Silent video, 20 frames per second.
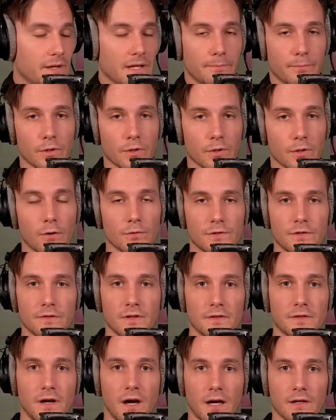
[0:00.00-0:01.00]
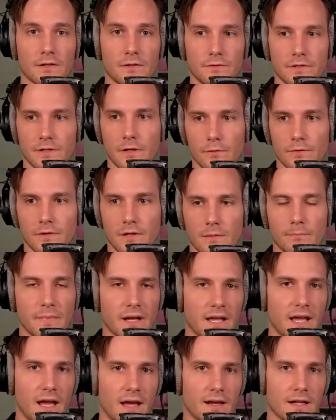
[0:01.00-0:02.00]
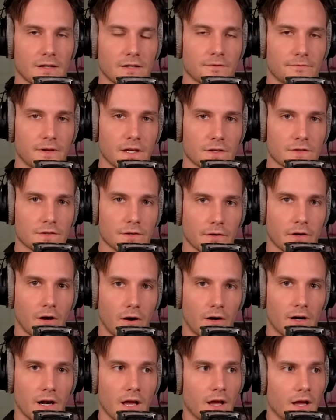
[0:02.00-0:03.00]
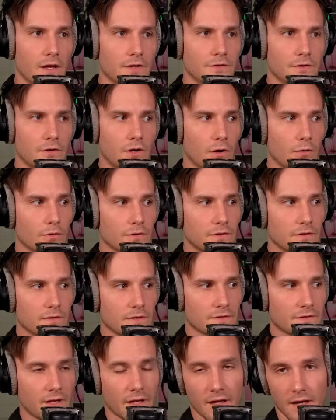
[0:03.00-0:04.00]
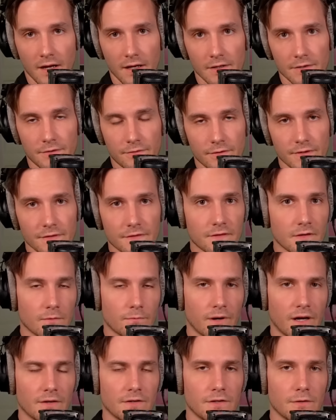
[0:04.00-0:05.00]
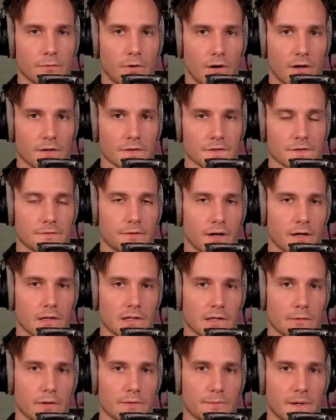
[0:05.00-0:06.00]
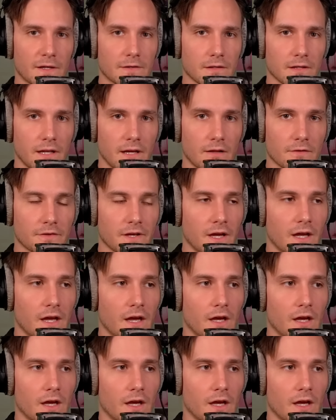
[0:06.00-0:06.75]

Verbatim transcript: People go to the doctor, you go to the mechanic to fix your car, you go to the psychiatrist when you are struggling with mental health.